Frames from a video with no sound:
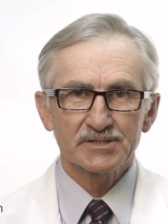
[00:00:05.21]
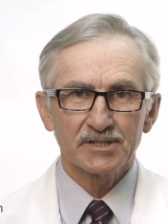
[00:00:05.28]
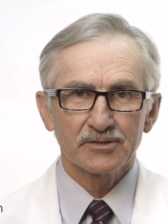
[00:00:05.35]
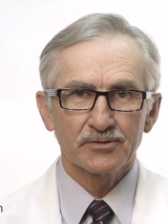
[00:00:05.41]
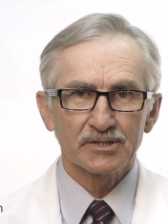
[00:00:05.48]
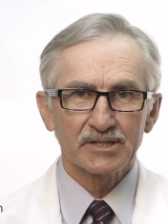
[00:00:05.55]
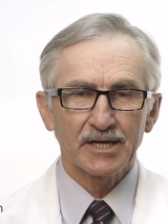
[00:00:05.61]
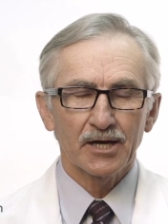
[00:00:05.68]

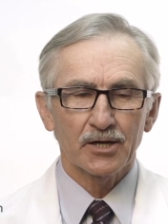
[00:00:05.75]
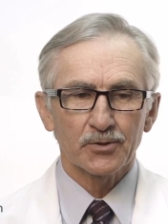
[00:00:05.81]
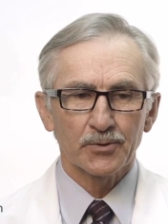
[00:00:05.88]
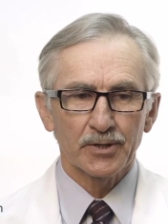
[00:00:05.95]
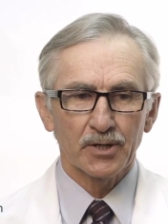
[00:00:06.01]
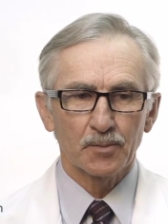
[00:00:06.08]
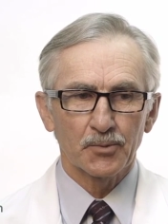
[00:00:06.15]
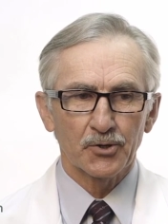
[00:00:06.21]
Center in
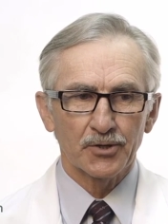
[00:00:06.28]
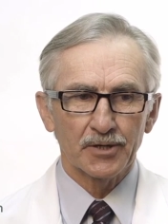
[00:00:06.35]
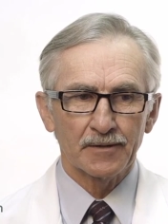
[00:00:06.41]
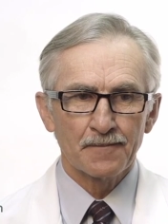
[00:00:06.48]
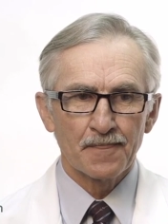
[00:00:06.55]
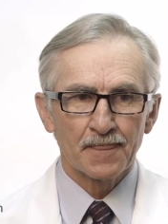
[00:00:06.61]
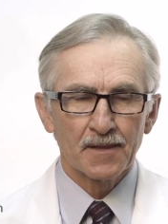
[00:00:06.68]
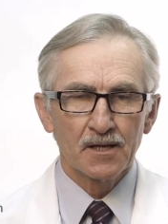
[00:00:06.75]
Calgary, Alberta.
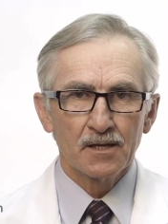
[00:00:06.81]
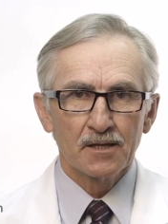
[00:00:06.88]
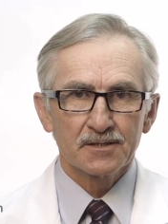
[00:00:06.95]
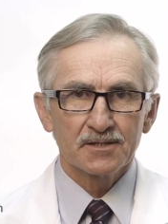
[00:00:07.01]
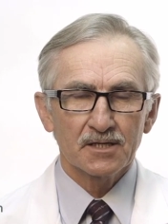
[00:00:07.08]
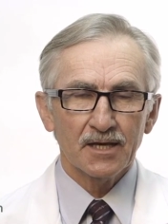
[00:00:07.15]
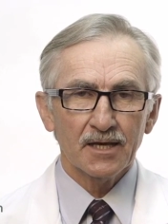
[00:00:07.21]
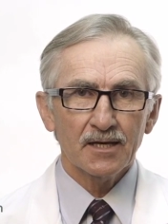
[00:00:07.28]

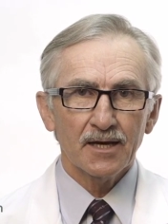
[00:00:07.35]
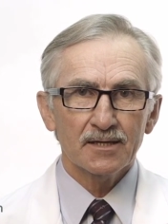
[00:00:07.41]
Today